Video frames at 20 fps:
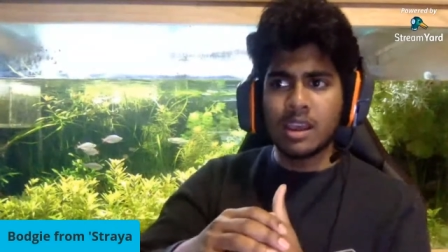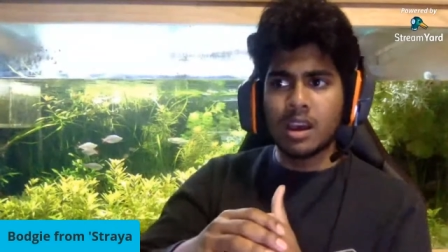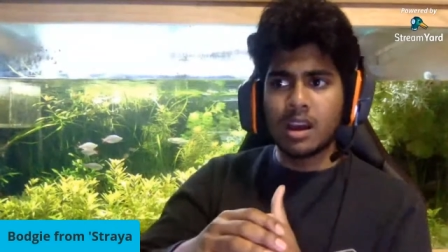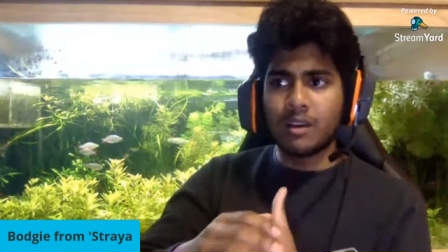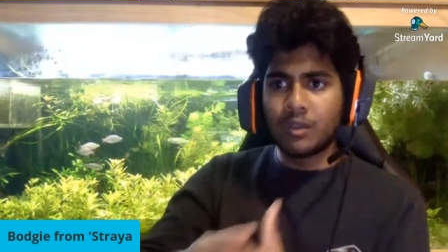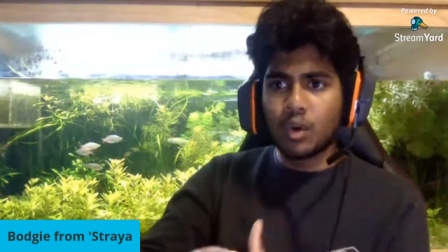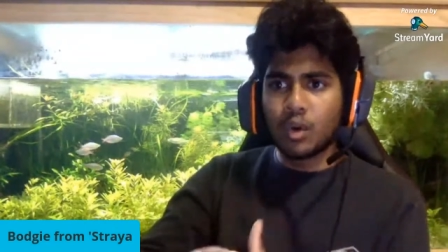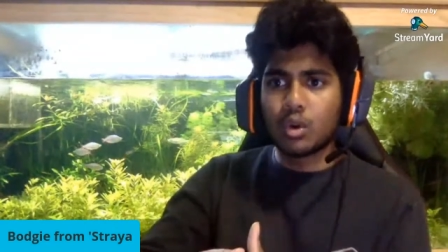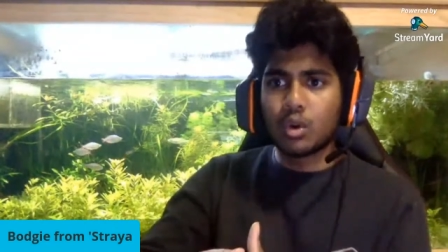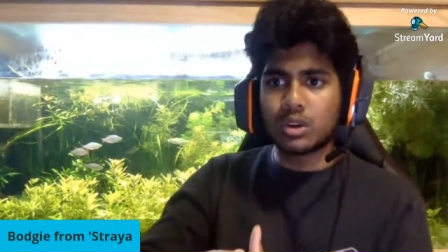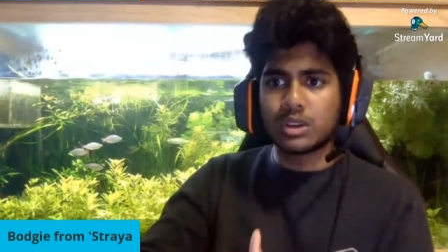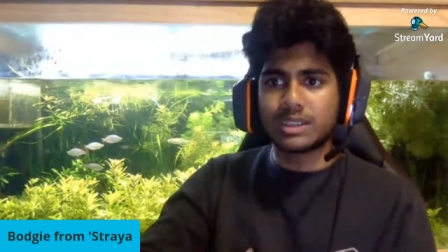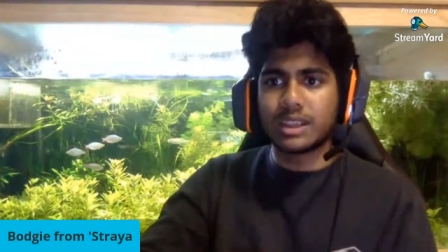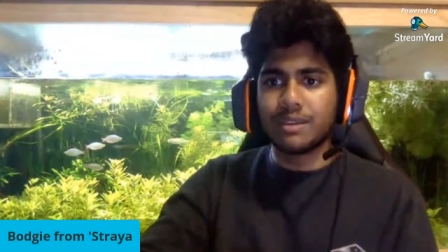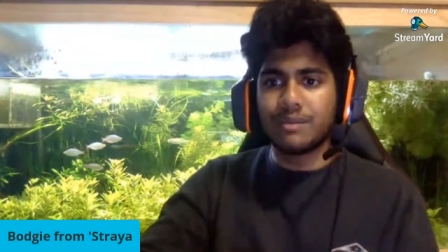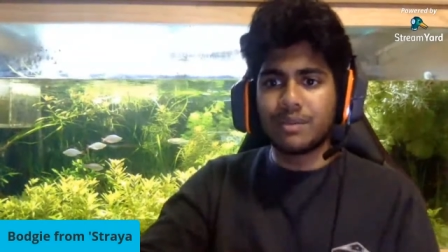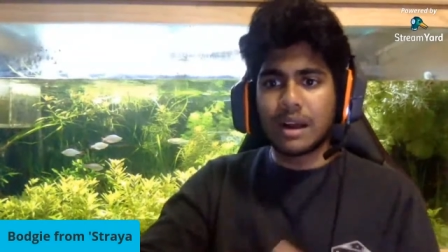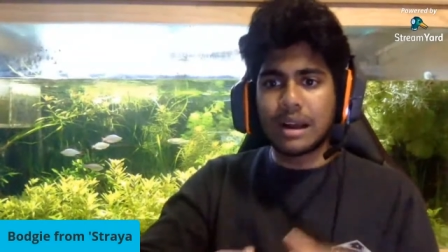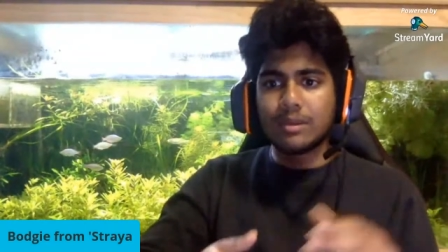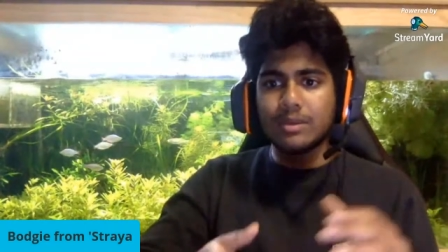Of course,
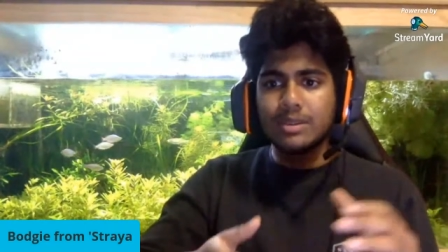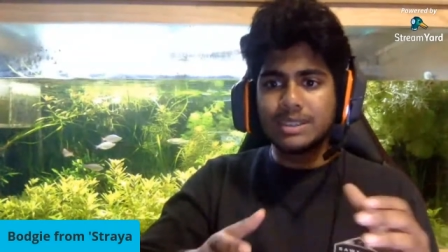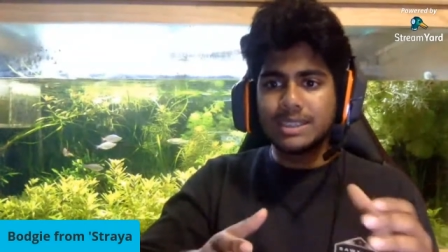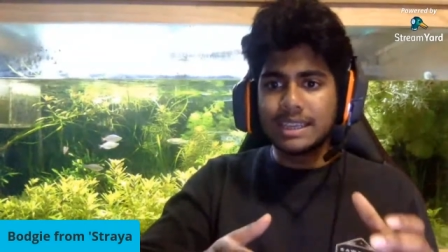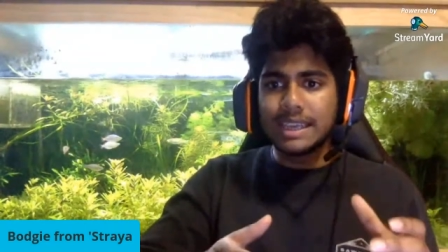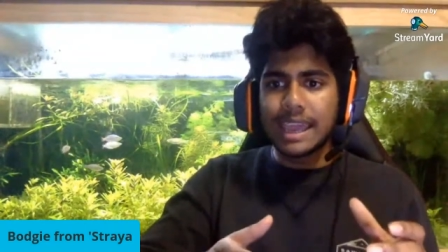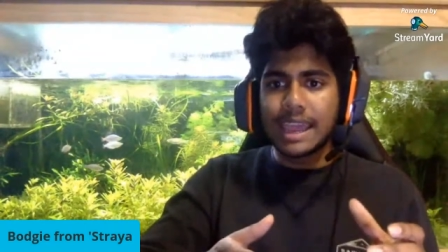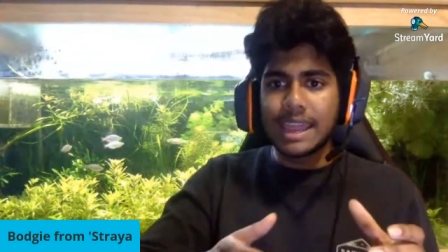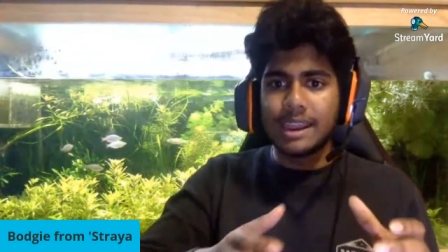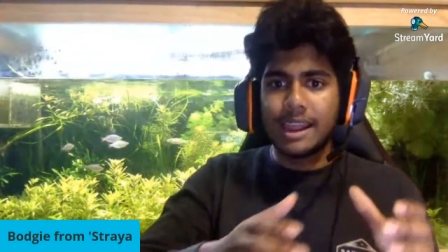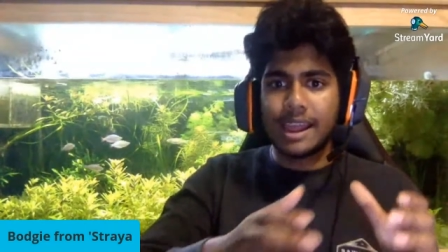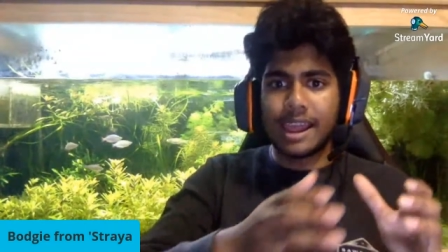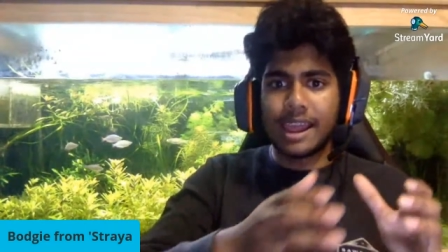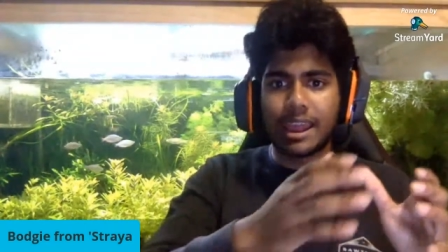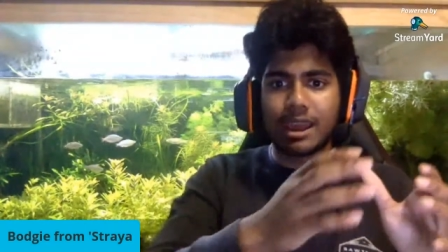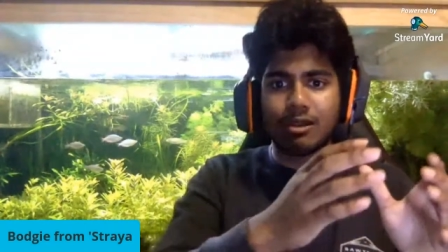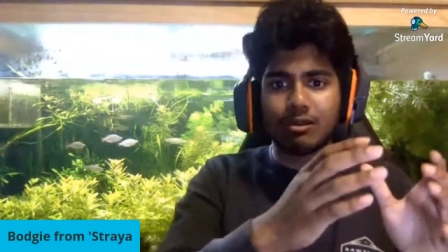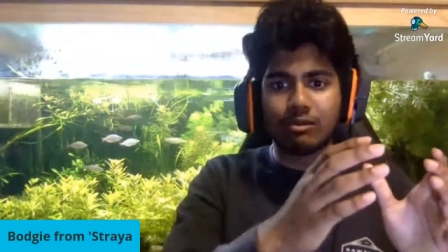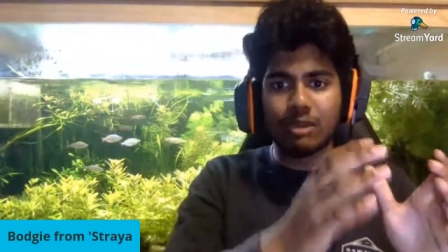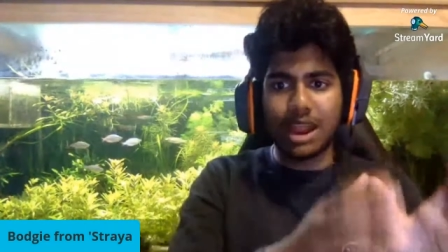if I was to get
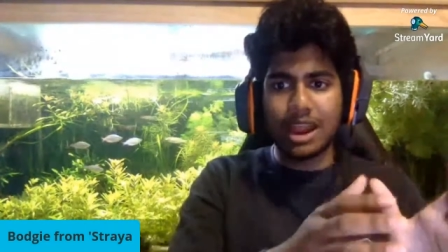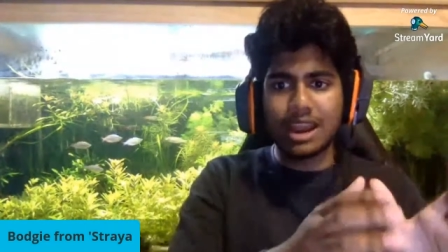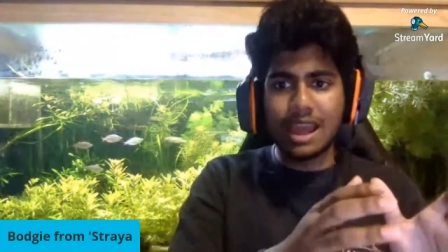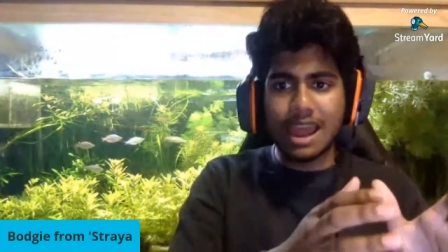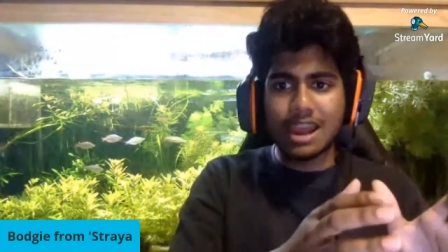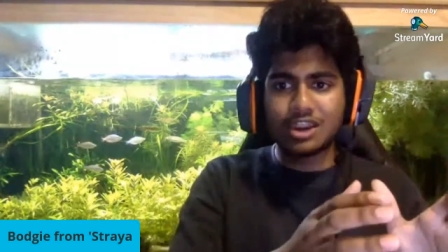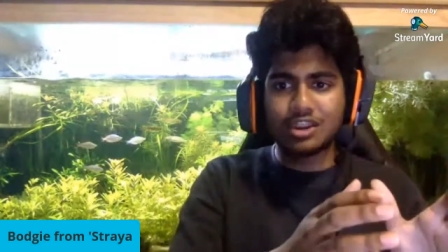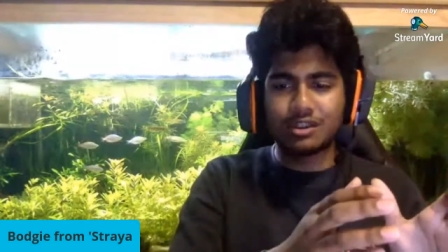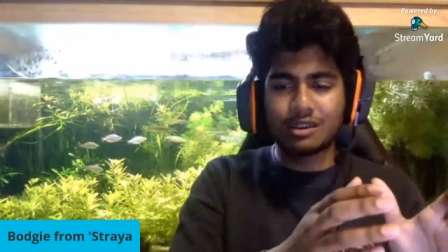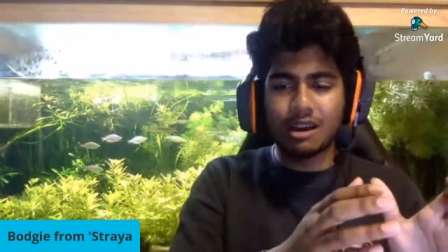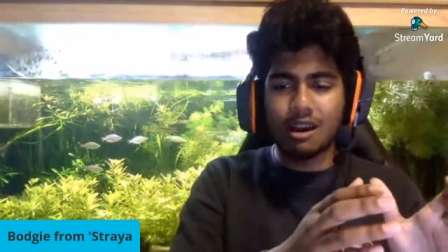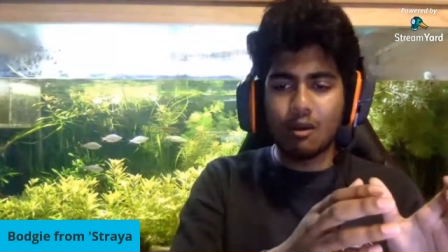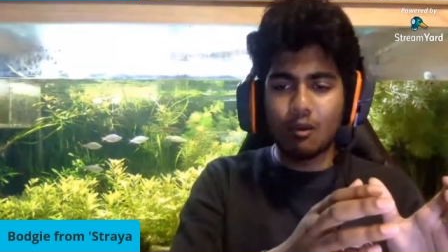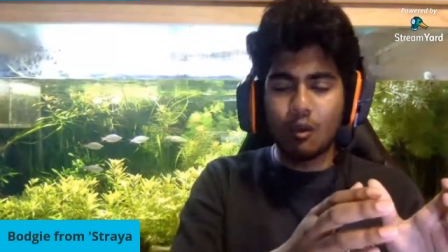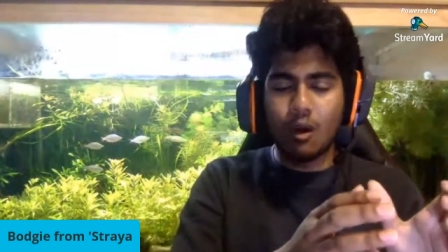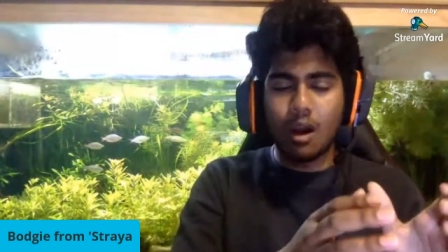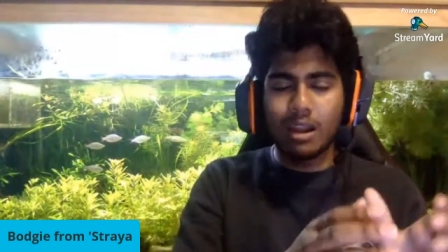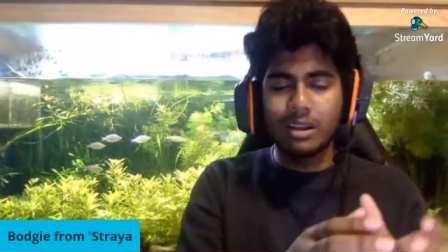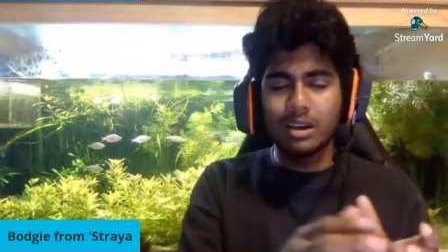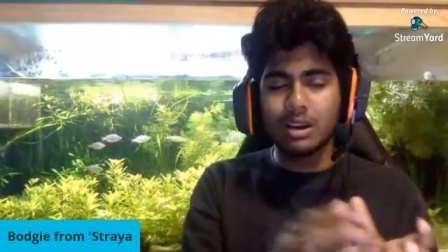a red Asian
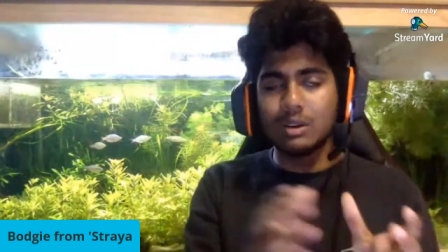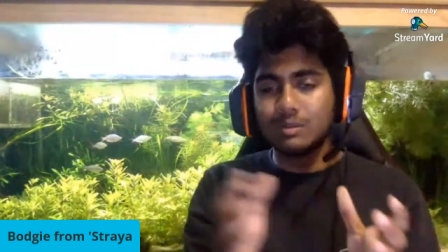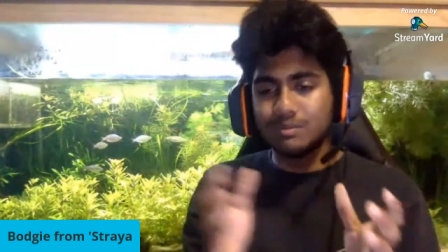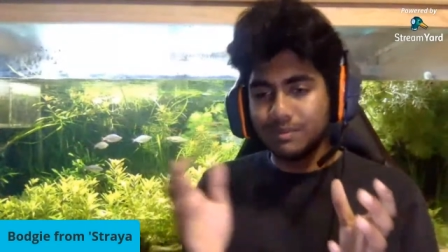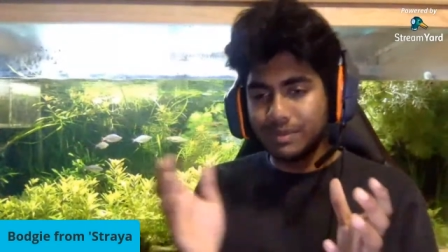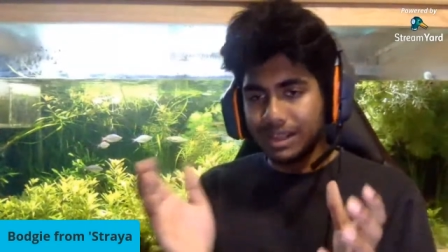arowana,